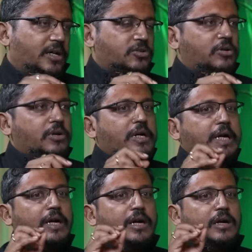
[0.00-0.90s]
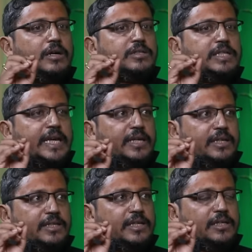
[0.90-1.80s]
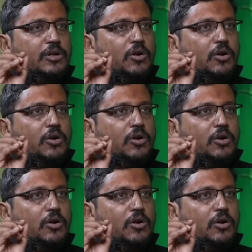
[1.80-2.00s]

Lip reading: So, second thing is that the